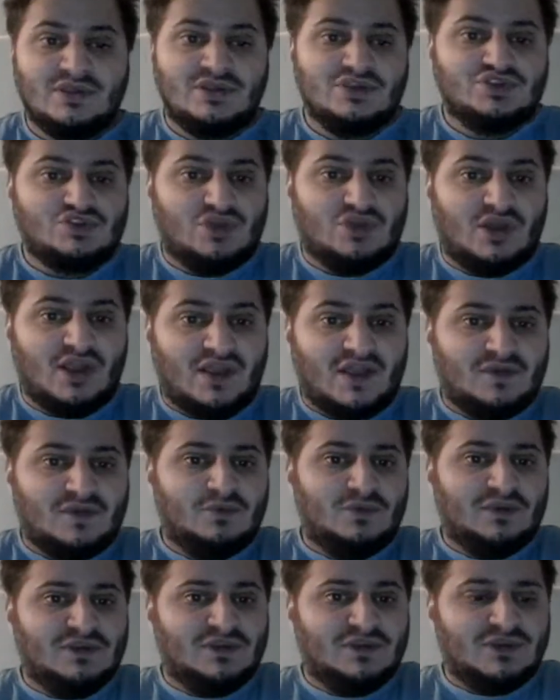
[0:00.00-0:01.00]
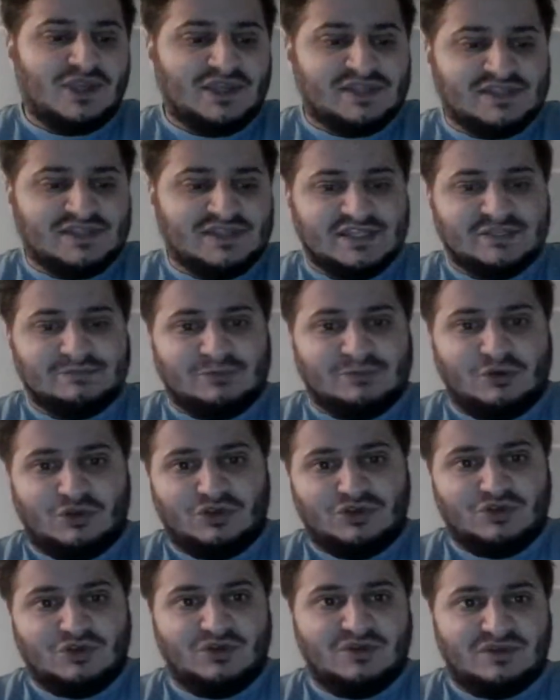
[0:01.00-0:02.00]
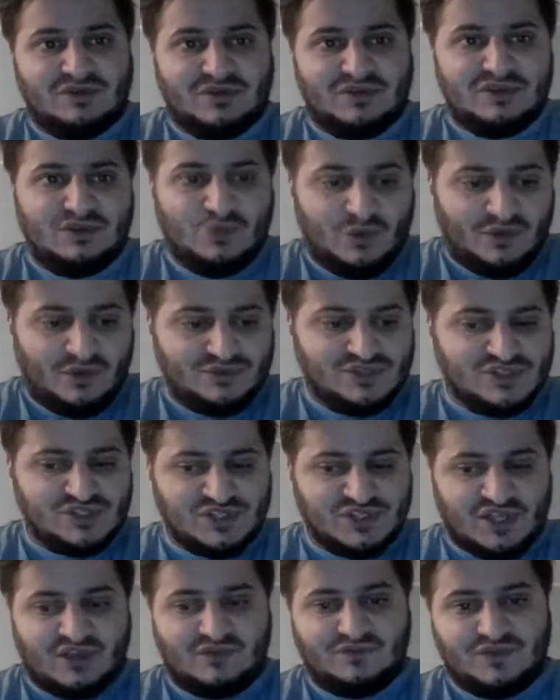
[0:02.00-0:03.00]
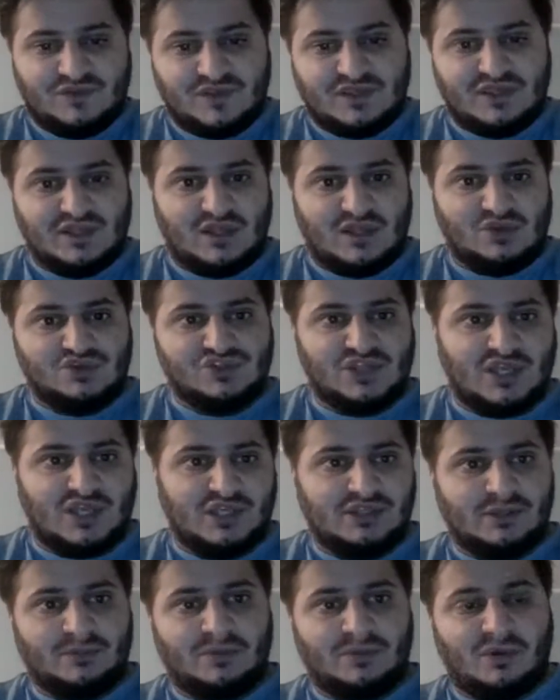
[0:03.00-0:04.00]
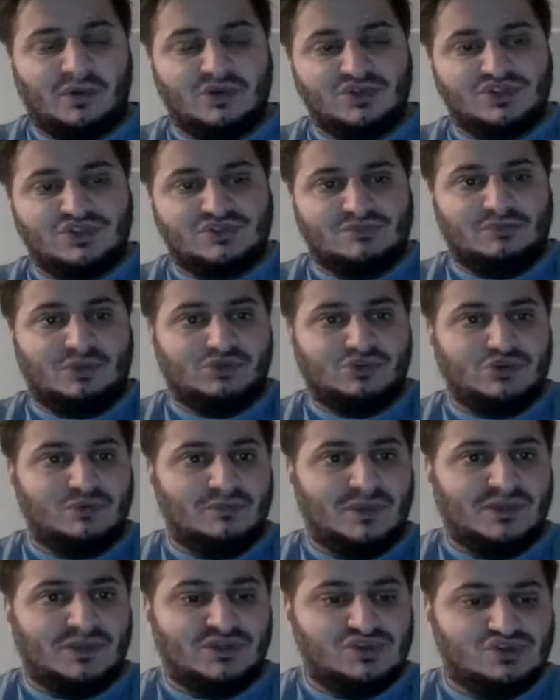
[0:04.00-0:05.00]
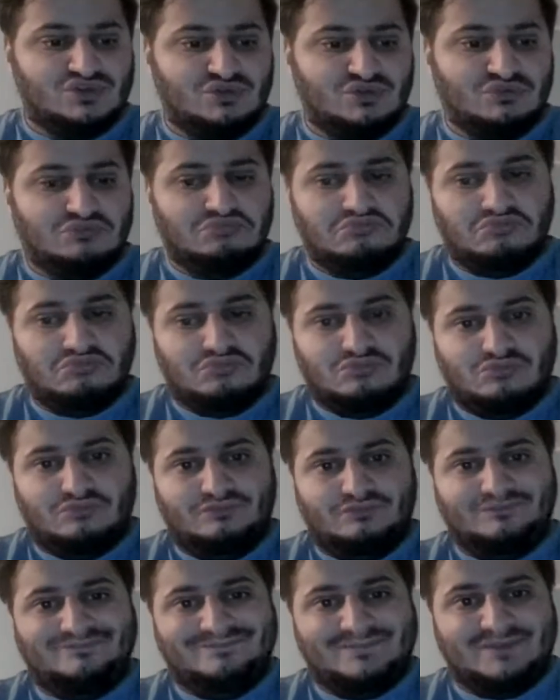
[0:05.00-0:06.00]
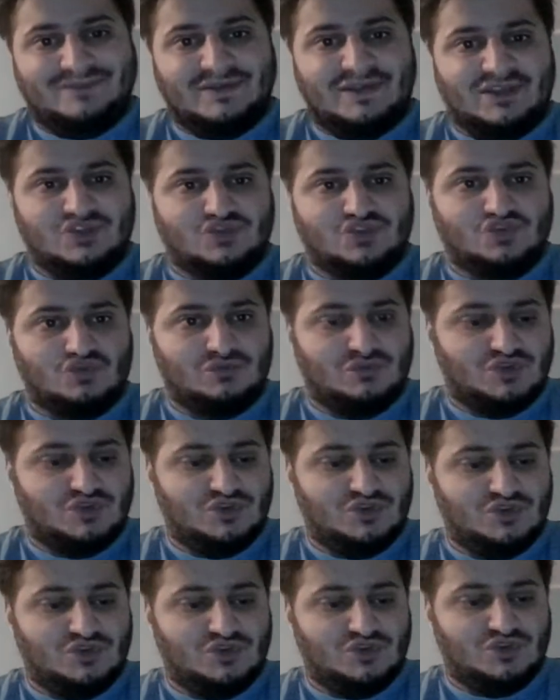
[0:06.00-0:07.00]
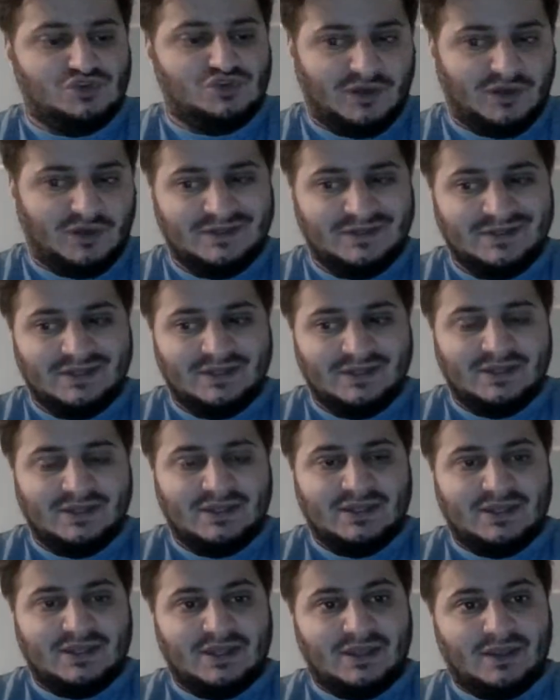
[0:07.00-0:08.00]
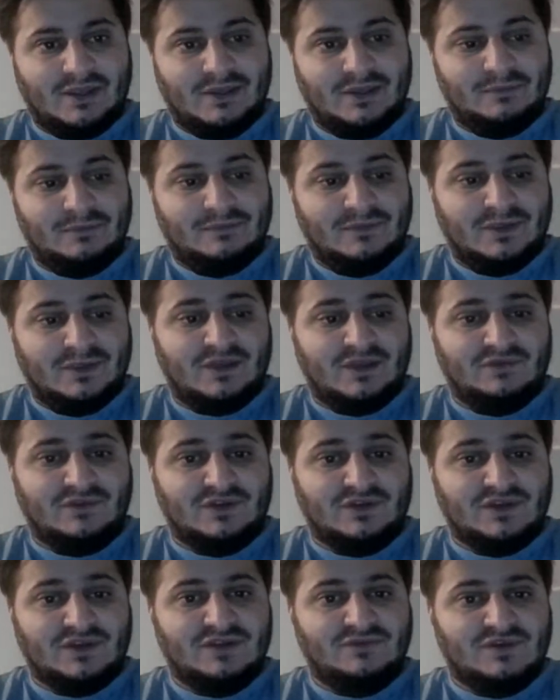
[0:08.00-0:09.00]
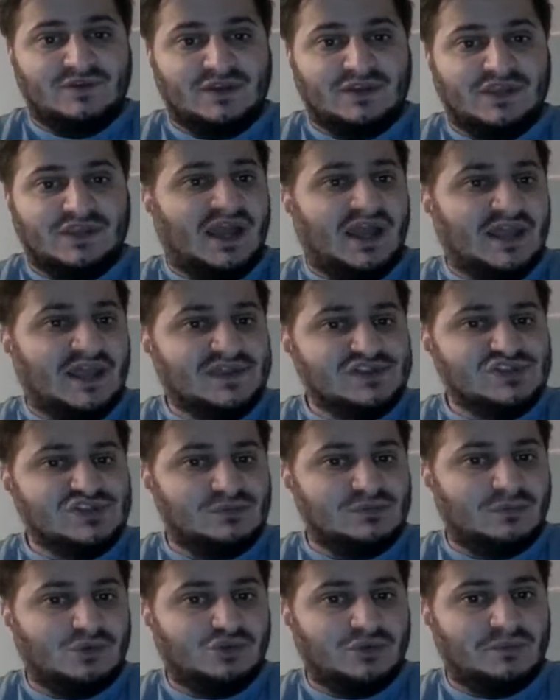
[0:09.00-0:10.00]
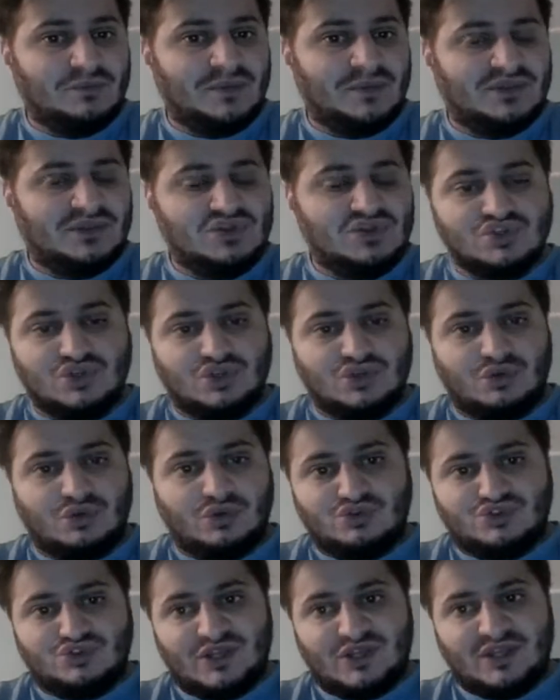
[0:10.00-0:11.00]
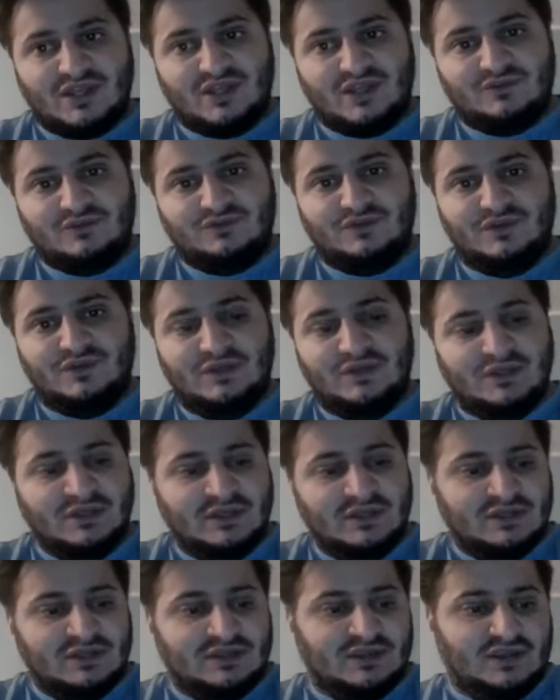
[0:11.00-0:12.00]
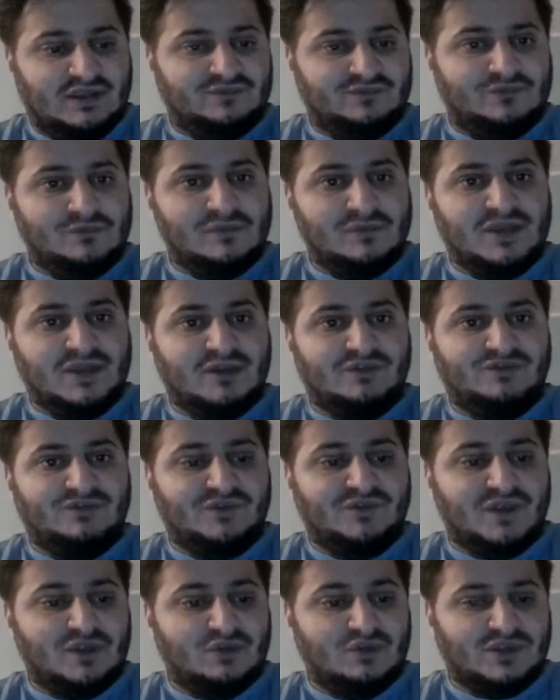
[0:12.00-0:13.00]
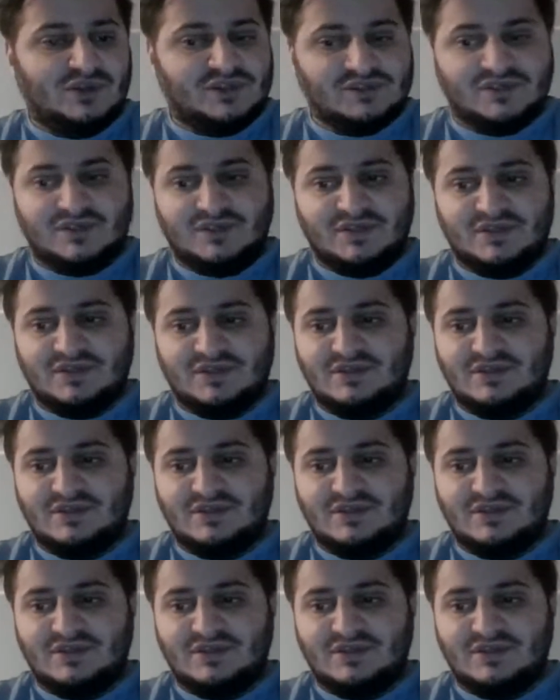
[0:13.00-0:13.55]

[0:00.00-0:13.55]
So when you get to this point, you have to start thinking outside the box. Modern medicine has took me so far. If I leave it in the hands of modern medicine and don't try anything, then for me, I've failed as a